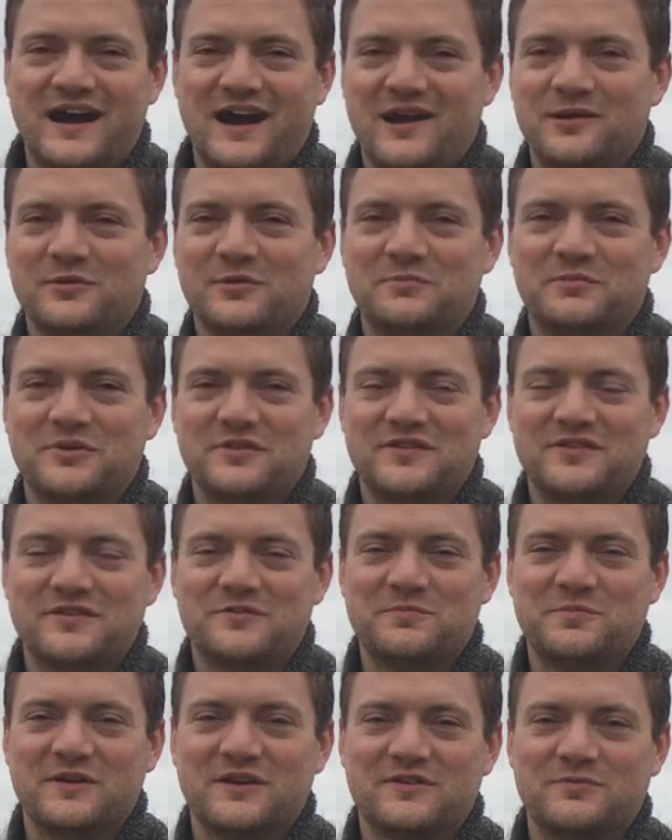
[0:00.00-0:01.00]
I will put
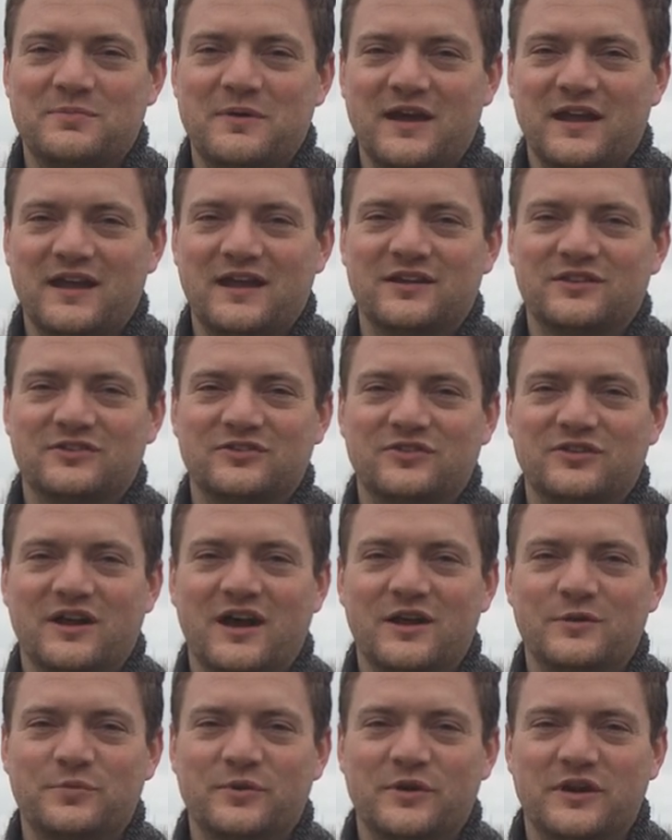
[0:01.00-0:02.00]
these pigs back in
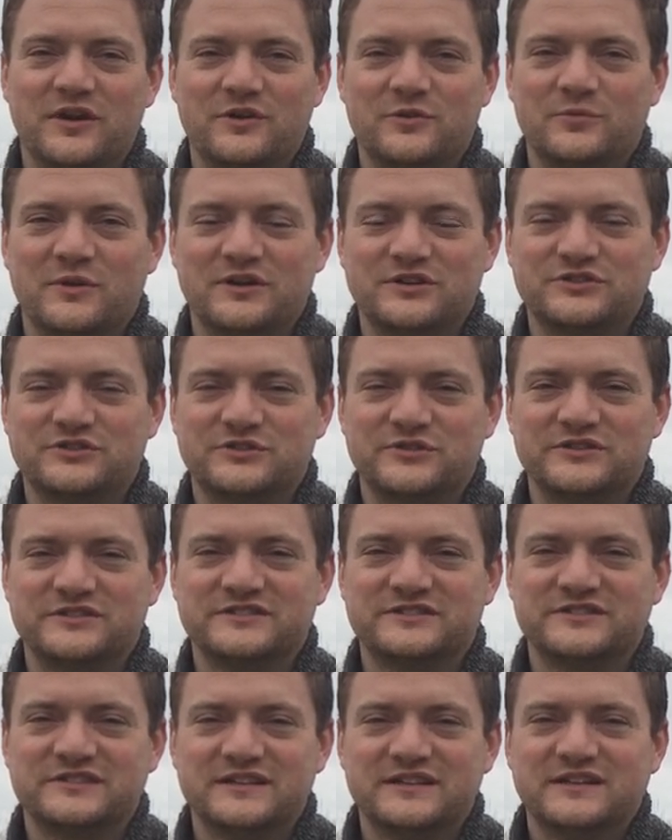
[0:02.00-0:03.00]
tonight when I do my
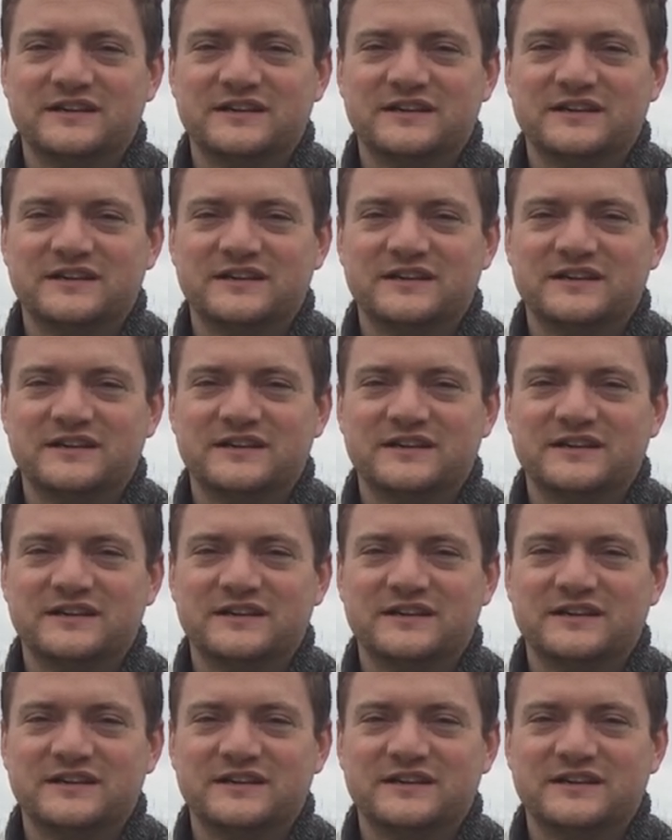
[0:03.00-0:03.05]
chores.